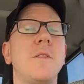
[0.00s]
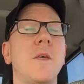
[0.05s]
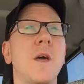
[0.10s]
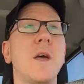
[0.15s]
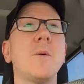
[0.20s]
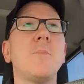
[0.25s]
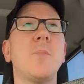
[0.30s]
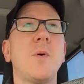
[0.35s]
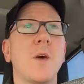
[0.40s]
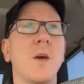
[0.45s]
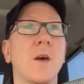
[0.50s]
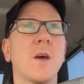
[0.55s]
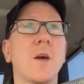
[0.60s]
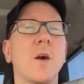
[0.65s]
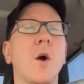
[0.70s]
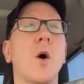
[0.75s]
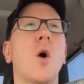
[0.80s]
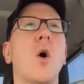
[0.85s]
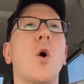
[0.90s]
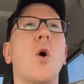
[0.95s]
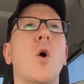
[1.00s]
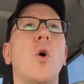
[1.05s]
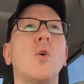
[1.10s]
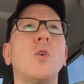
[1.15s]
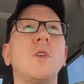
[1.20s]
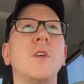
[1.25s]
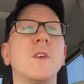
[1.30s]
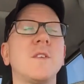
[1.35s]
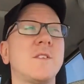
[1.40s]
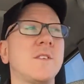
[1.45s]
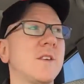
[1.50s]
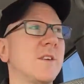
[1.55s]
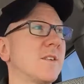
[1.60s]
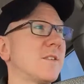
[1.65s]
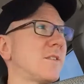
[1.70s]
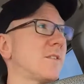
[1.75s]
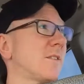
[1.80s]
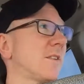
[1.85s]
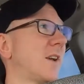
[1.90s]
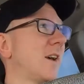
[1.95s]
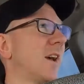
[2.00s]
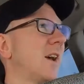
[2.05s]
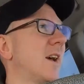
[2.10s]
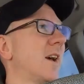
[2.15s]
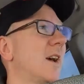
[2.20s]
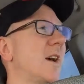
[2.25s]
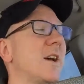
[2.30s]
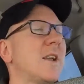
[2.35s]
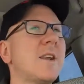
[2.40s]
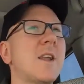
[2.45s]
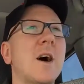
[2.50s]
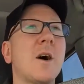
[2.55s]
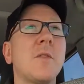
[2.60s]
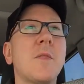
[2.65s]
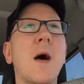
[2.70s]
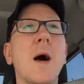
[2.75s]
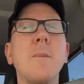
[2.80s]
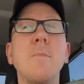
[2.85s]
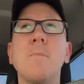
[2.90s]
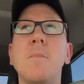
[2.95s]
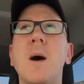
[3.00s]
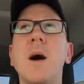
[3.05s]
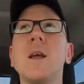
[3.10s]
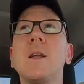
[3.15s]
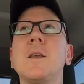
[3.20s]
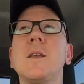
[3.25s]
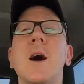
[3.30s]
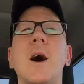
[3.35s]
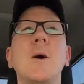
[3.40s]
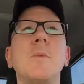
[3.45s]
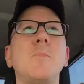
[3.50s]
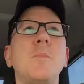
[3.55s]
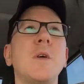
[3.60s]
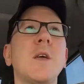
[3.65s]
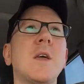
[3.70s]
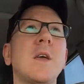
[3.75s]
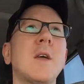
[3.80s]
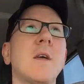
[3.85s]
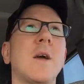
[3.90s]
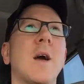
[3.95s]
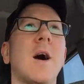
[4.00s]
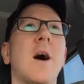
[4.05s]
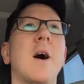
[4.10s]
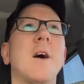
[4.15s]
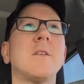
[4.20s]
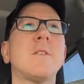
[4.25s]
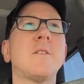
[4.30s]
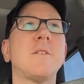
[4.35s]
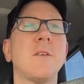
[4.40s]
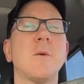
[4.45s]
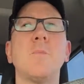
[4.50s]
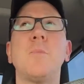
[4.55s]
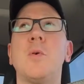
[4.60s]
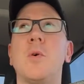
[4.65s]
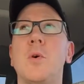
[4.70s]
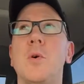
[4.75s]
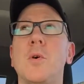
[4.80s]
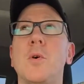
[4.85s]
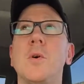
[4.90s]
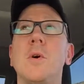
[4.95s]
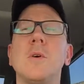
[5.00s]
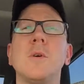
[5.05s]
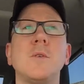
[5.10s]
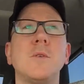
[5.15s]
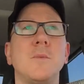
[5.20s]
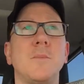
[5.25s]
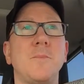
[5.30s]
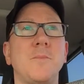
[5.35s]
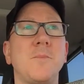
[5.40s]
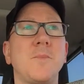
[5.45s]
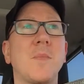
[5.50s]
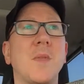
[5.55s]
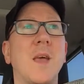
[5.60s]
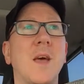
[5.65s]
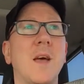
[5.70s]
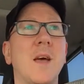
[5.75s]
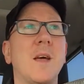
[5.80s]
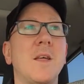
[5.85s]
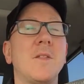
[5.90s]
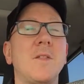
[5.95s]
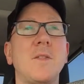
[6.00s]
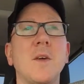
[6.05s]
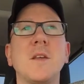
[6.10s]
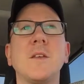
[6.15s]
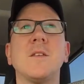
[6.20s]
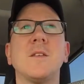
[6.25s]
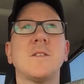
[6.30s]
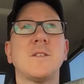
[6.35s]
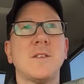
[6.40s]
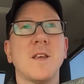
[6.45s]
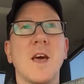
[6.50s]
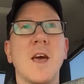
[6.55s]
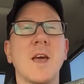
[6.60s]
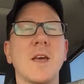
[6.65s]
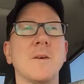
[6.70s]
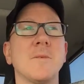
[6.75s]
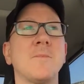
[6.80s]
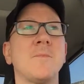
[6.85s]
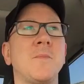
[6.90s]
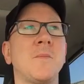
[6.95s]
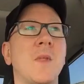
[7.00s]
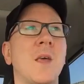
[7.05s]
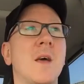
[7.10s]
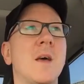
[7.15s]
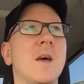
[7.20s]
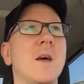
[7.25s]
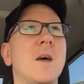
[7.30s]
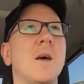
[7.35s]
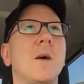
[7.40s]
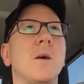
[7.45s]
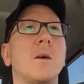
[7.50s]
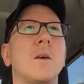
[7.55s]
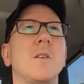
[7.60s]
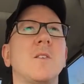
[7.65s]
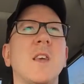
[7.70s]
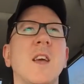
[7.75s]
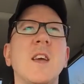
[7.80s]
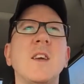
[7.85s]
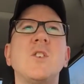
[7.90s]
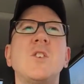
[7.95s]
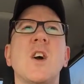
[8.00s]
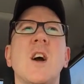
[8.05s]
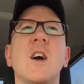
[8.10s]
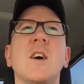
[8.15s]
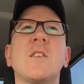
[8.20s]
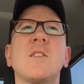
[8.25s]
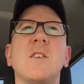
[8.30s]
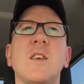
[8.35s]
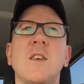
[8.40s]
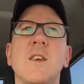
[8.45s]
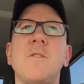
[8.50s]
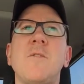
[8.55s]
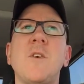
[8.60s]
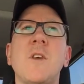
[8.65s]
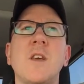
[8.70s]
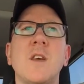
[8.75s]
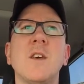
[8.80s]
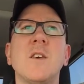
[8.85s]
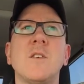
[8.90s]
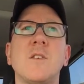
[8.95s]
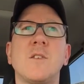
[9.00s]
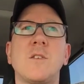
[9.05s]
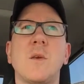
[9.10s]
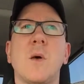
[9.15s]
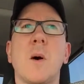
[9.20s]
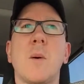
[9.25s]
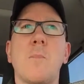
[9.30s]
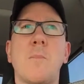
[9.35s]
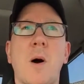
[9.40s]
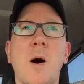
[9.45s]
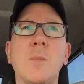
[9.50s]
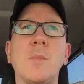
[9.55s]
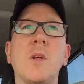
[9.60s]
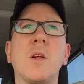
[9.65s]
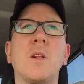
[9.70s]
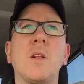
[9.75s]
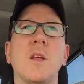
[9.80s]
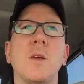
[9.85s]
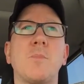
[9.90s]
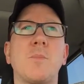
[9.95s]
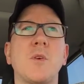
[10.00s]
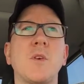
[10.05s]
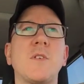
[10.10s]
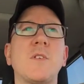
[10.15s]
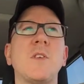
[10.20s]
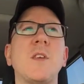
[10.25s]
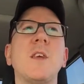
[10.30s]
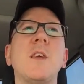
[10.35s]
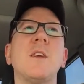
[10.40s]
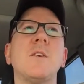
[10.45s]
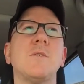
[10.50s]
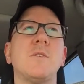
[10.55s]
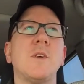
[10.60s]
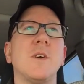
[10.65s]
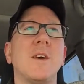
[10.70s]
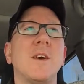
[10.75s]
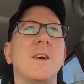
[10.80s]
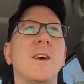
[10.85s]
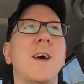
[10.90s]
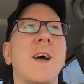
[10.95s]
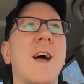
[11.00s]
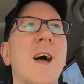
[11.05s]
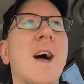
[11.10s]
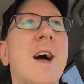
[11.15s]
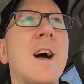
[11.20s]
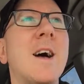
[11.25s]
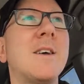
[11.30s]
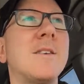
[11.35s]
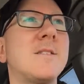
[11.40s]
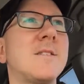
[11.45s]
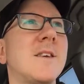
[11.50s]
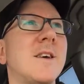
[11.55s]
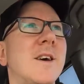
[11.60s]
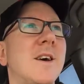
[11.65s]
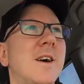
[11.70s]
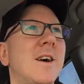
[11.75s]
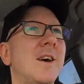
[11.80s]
They pick Odysseus. Now that might not be a simple thing to say, because Ajax, if he is publicly perceived as